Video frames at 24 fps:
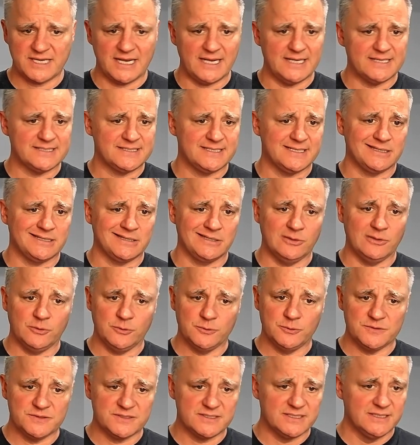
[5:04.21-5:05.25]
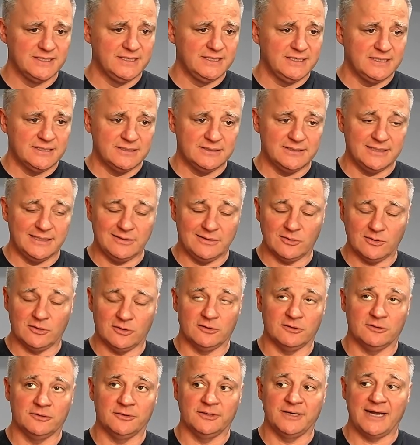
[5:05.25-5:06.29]
housing, those that
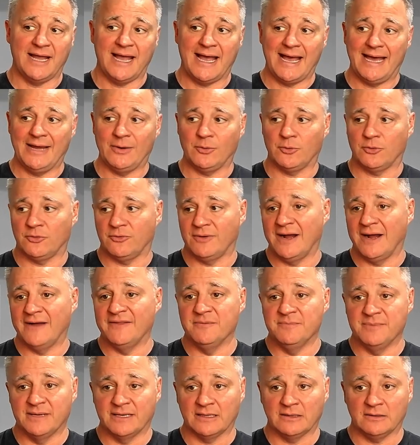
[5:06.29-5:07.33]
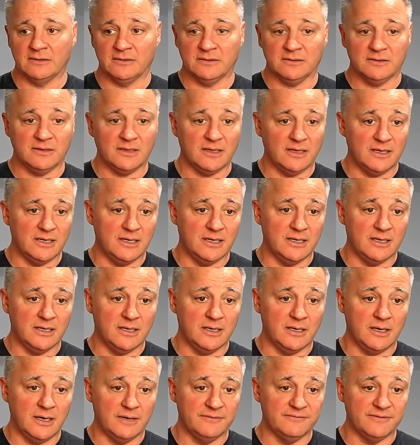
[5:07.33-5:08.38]
earn at or around the middle
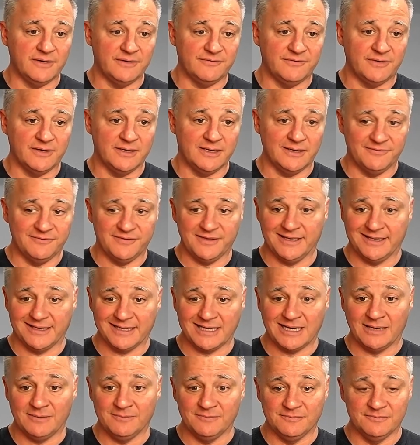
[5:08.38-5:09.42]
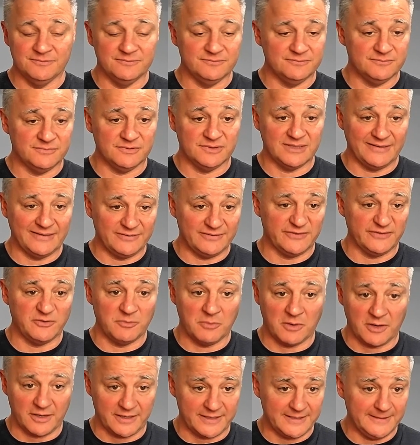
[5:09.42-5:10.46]
of the income level of a
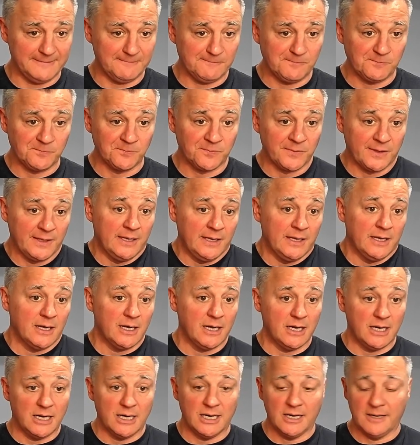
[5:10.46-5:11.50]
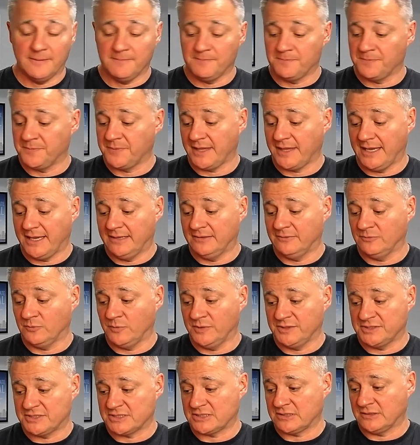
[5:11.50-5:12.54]
market. And
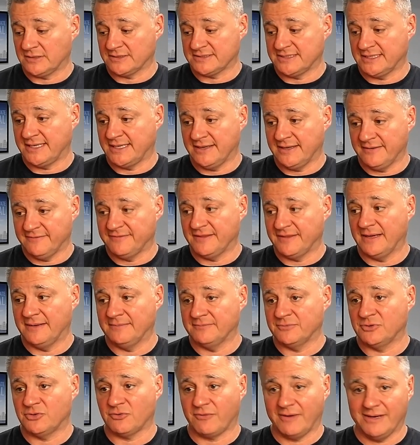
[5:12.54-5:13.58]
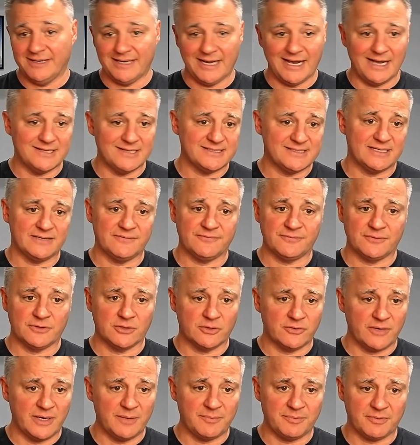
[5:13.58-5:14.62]
we just look to give them great housing for
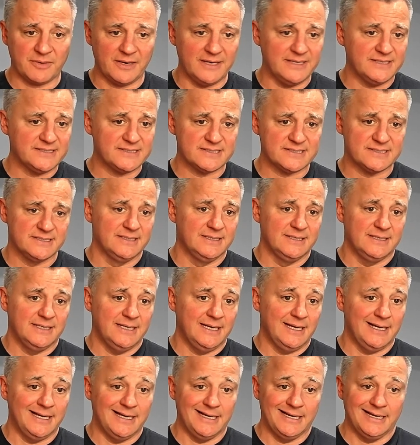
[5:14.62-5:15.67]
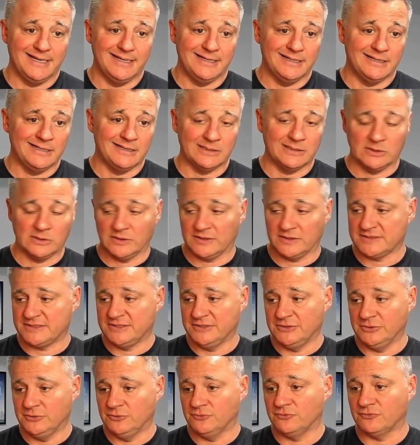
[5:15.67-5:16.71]
a great price and look
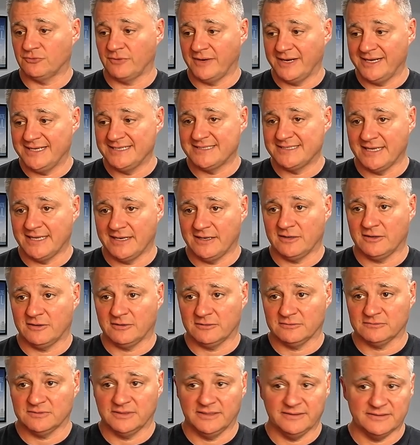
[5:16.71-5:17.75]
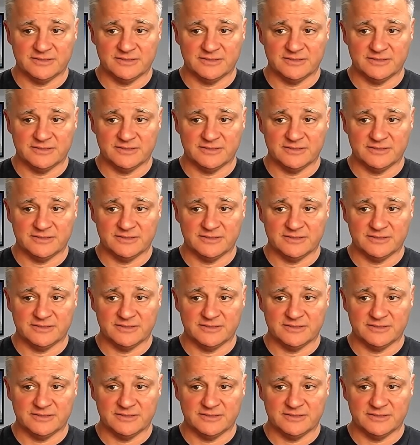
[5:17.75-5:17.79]
to raise their